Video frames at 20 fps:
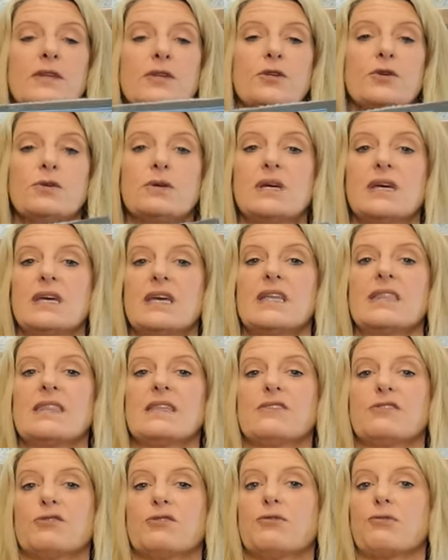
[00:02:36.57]
You can get
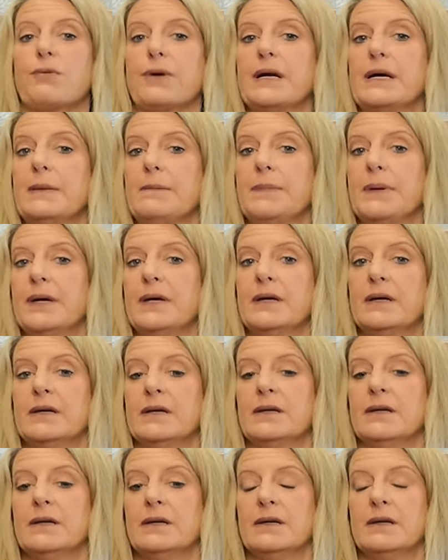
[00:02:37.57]
this grip
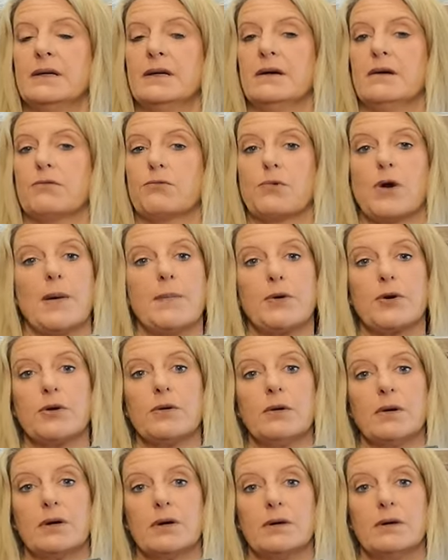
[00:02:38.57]

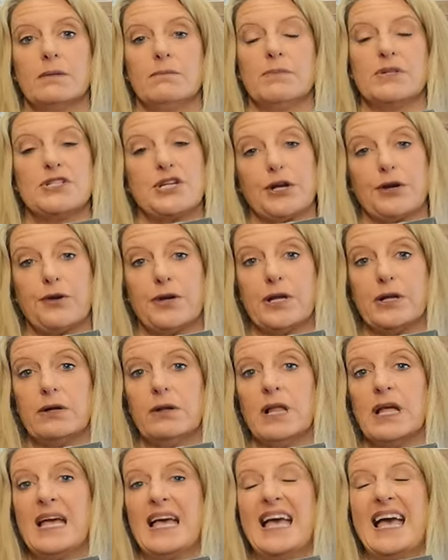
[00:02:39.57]
rubber
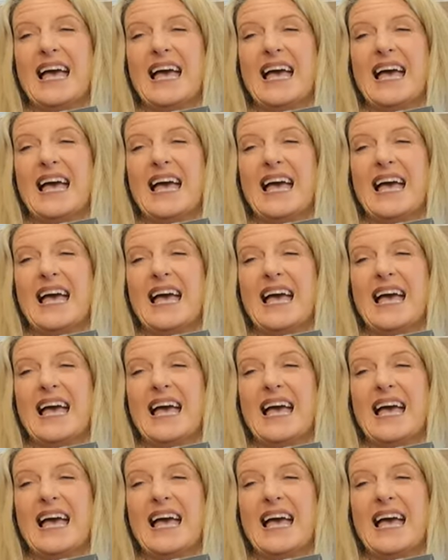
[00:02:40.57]
material